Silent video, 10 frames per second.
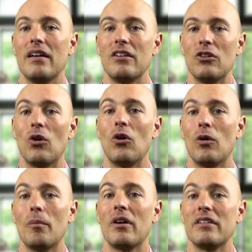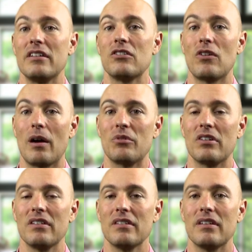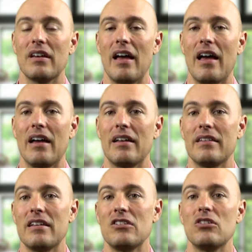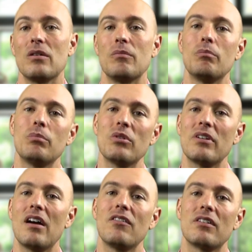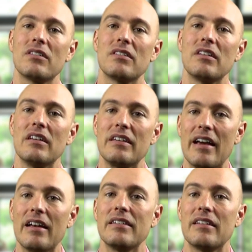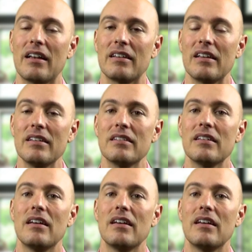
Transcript: hormone disruptions, and then you can put it over onto your Get It Done list